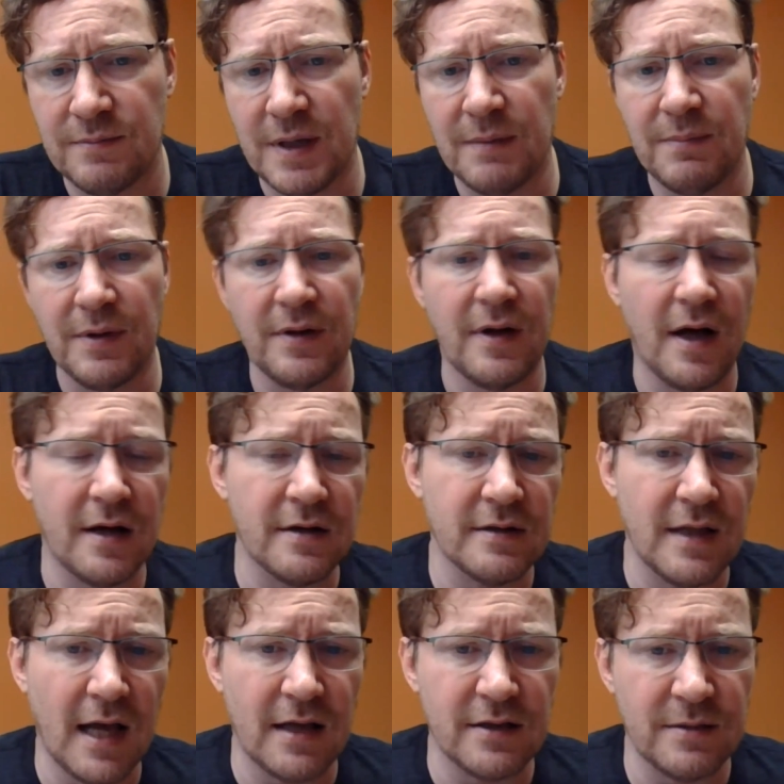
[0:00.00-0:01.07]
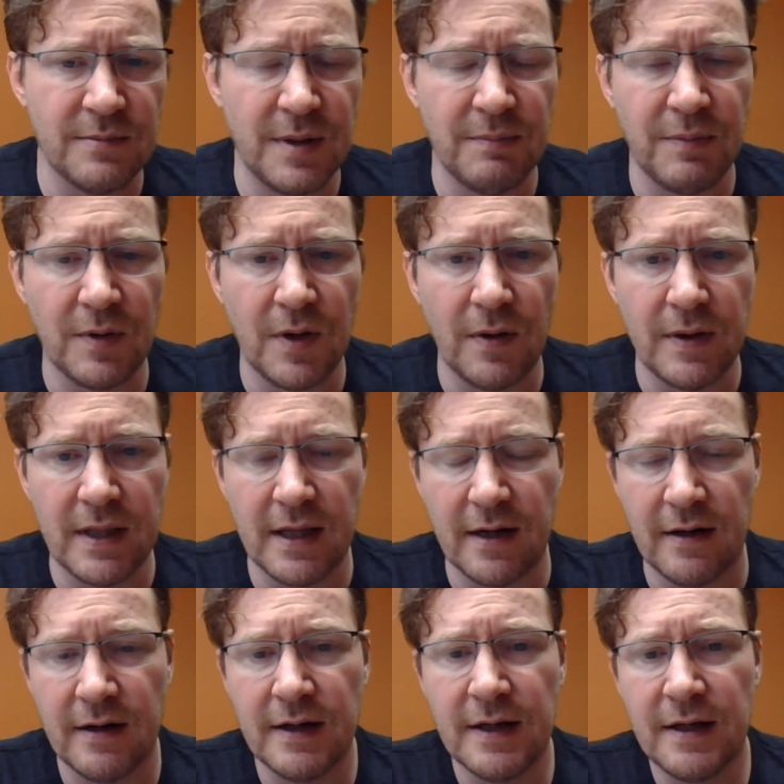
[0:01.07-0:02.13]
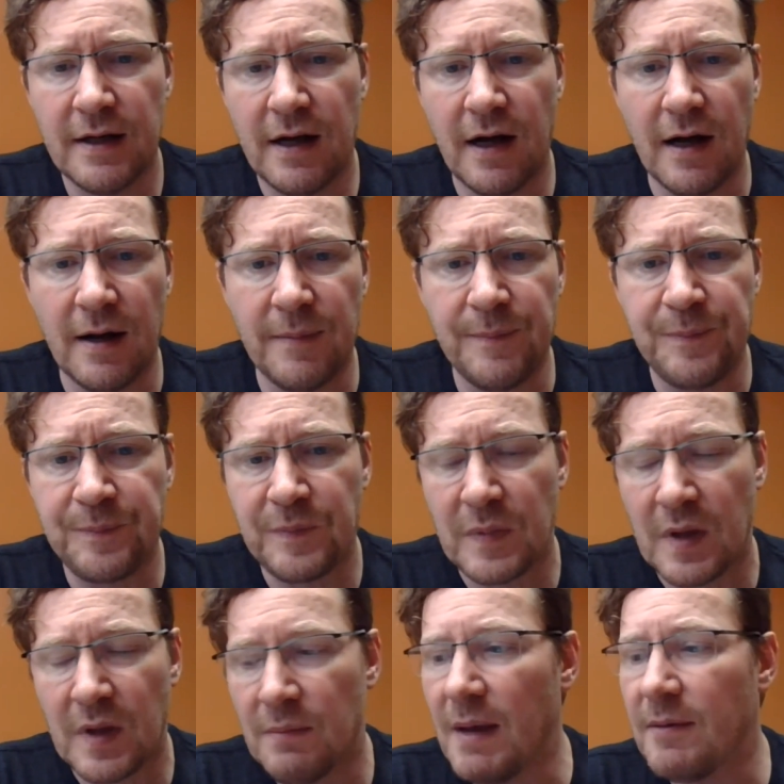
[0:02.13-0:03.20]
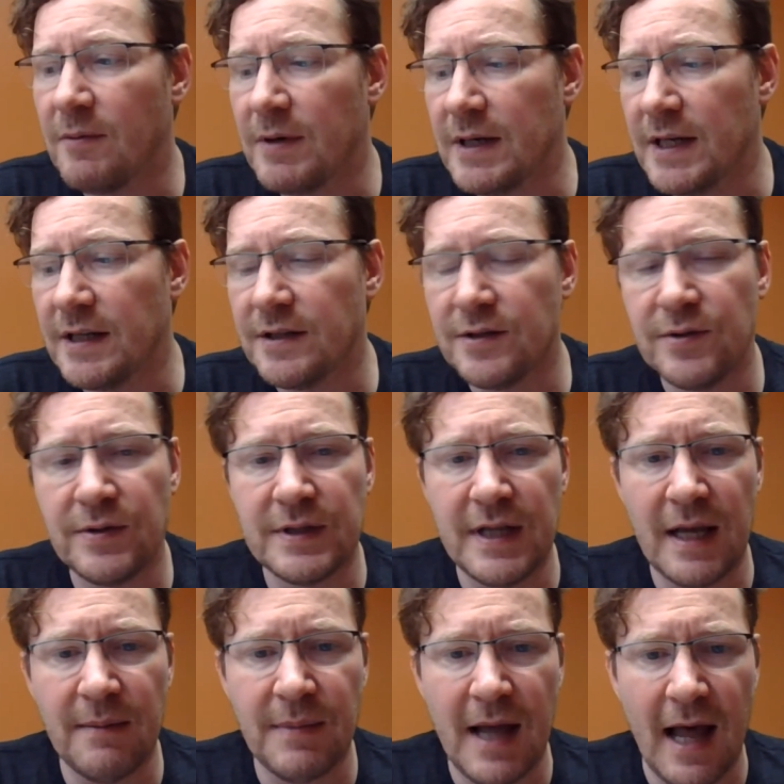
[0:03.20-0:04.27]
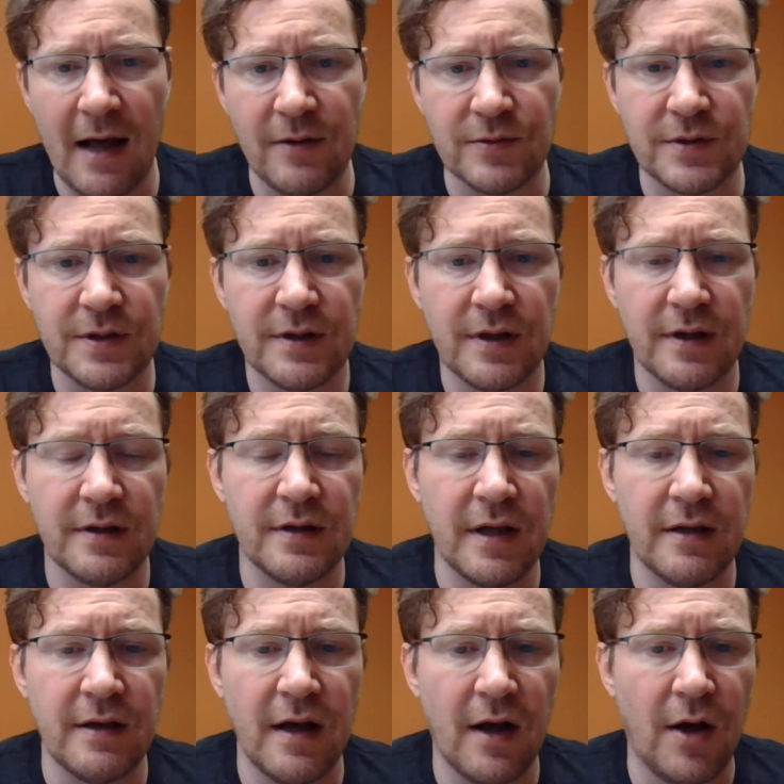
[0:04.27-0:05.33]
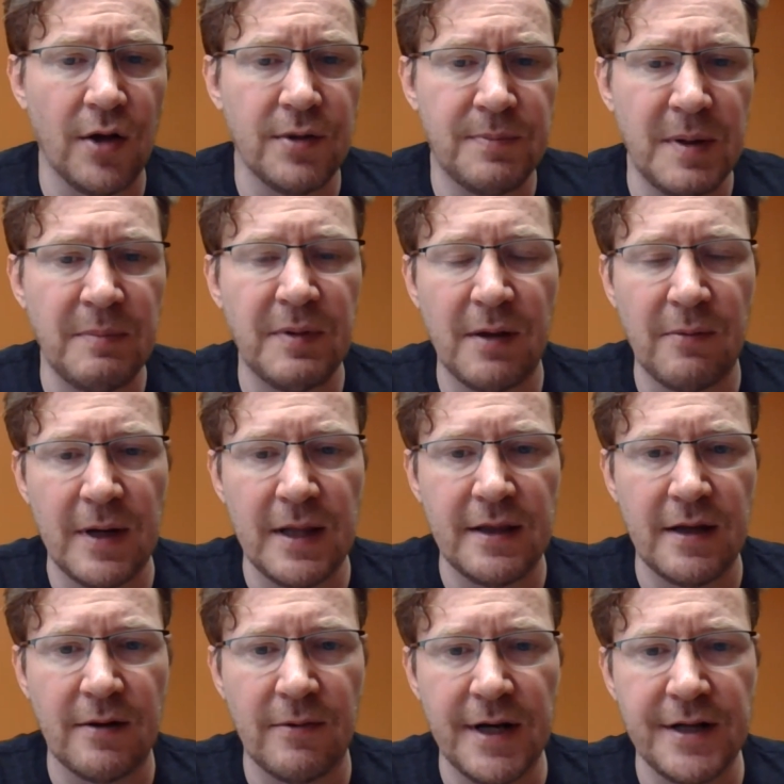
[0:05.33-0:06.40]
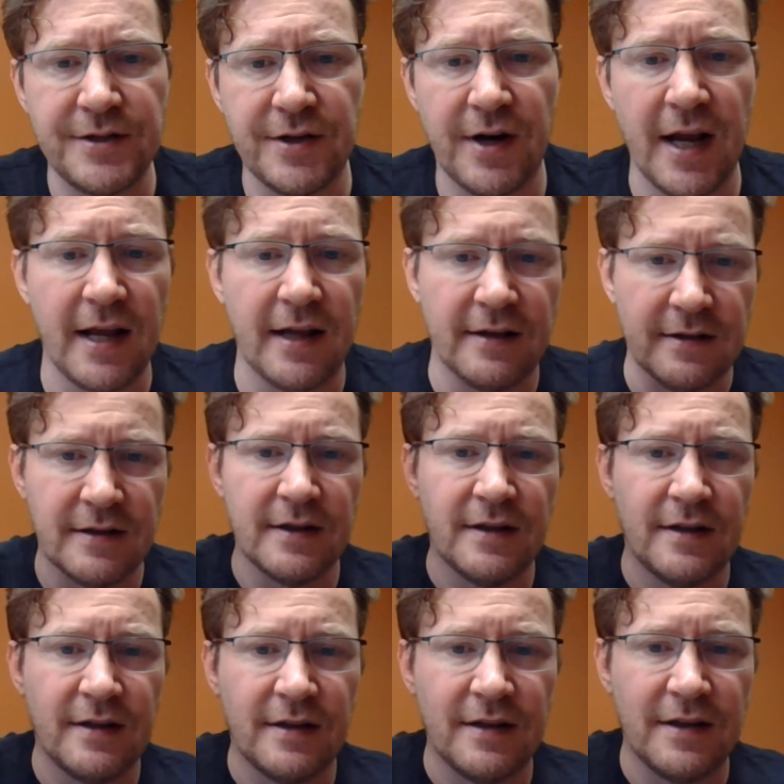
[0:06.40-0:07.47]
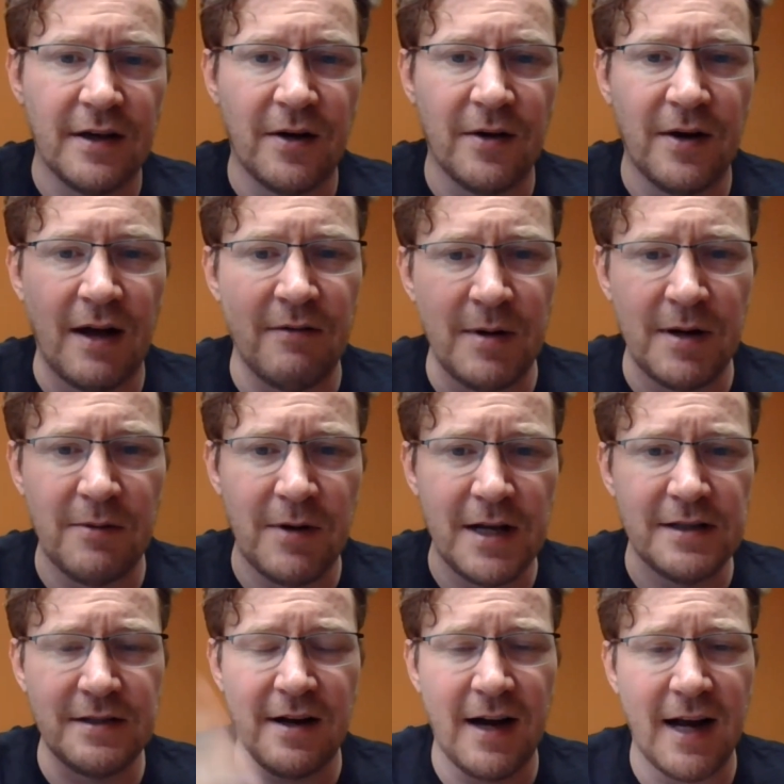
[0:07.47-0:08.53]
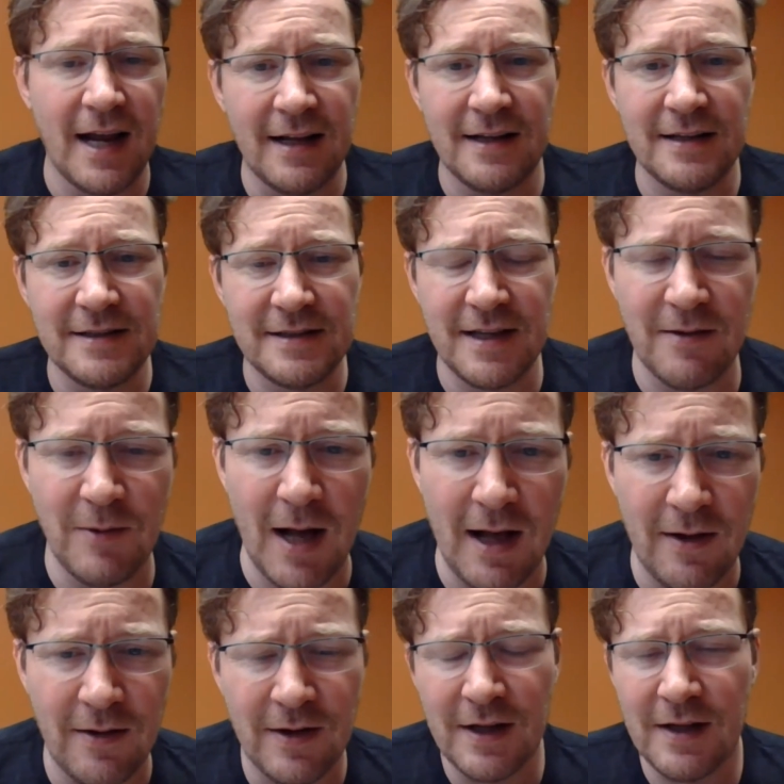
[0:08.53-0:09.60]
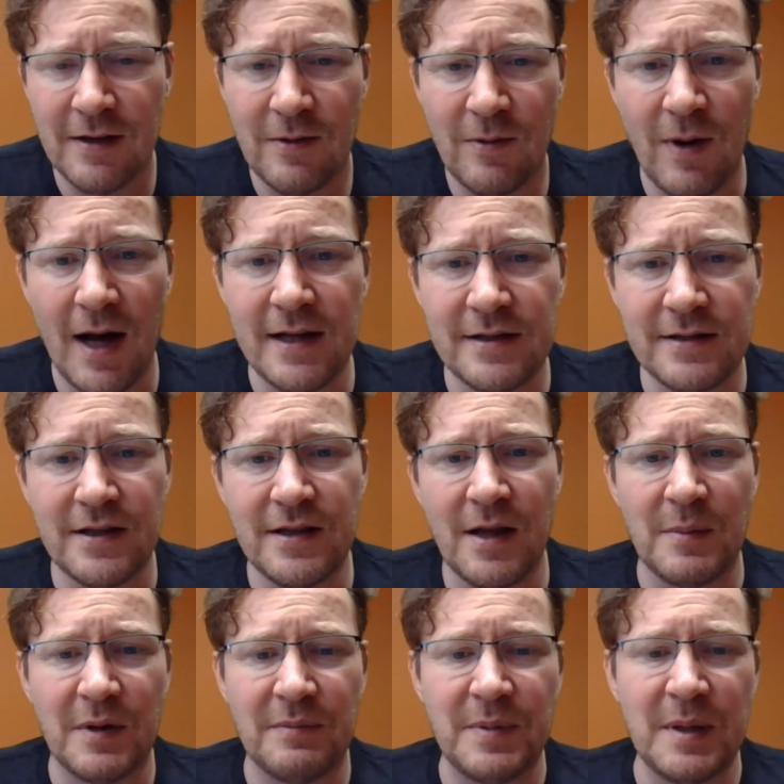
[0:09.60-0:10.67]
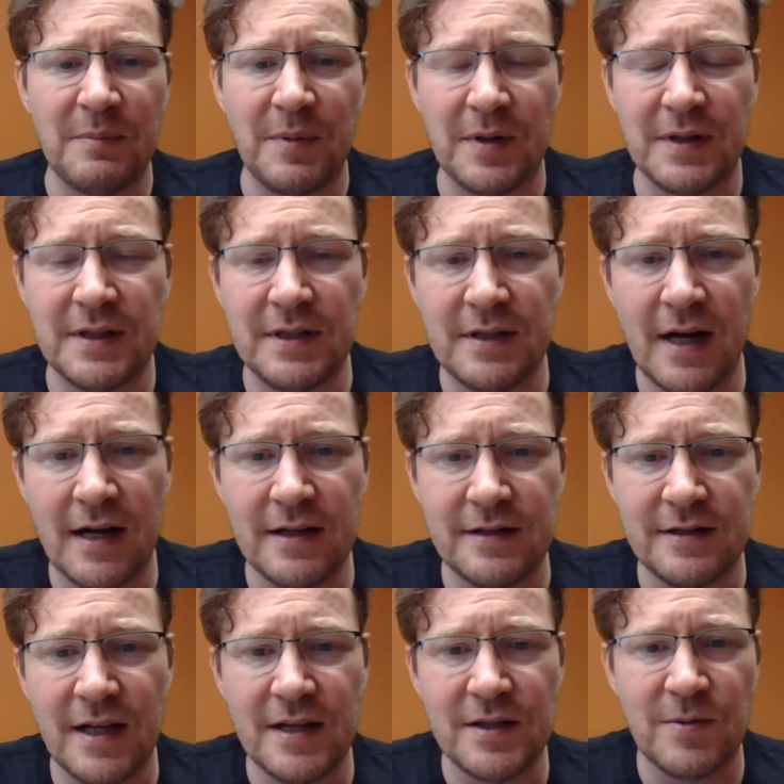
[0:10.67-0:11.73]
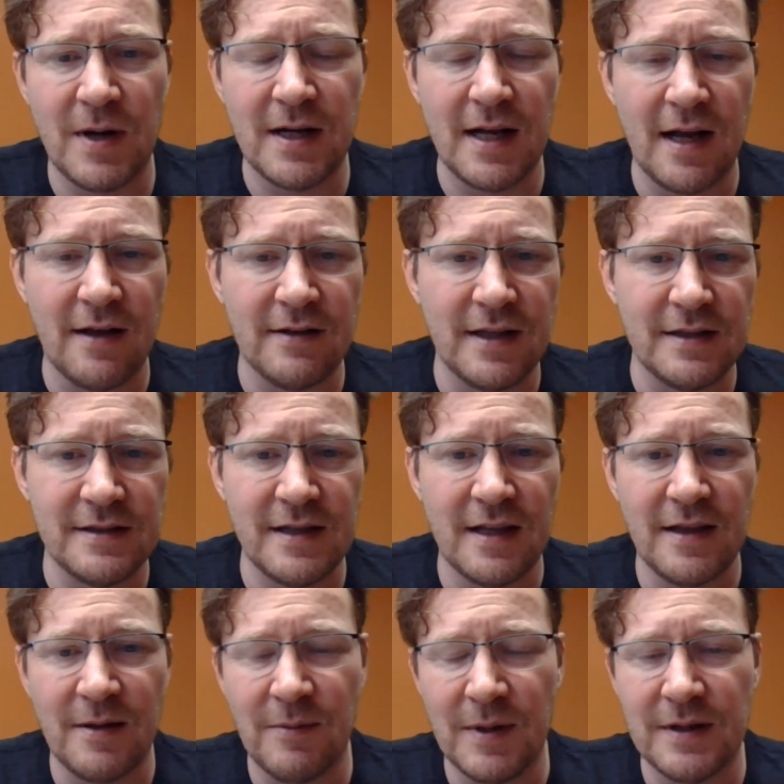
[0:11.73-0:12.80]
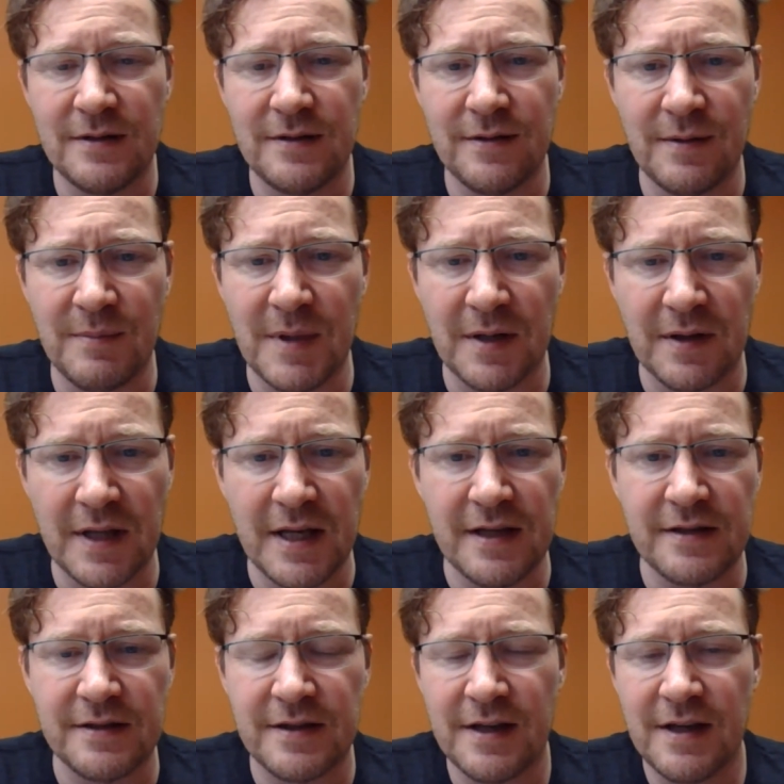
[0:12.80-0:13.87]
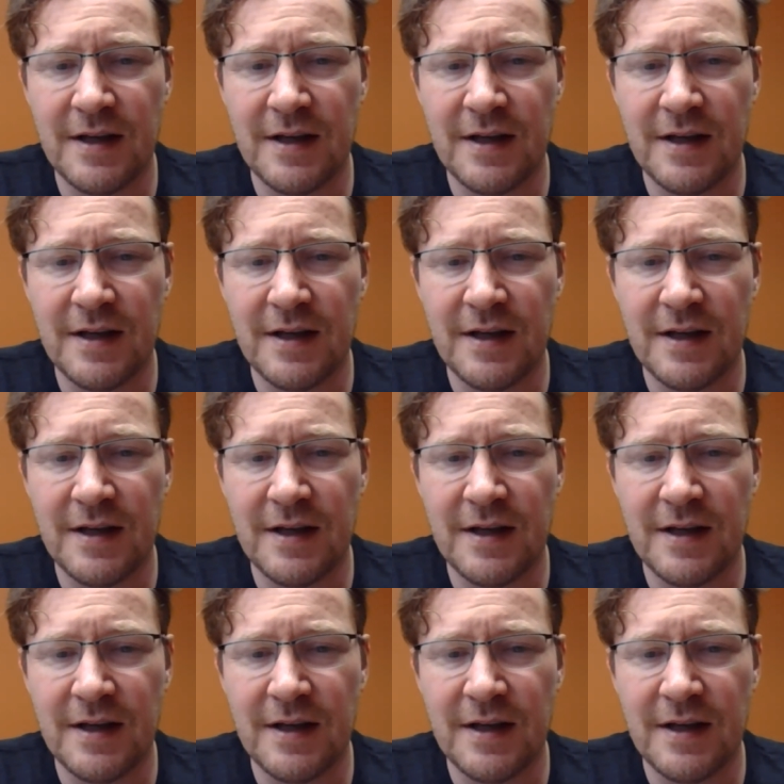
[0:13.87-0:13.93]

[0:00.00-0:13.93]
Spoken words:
people, 100,000 people going there, maybe we need to do a damn count. And all the people that went there, raise your hand. Everybody raises their hand and they say, wow, why is the number of people in the United States right now that said they went to the Middle East,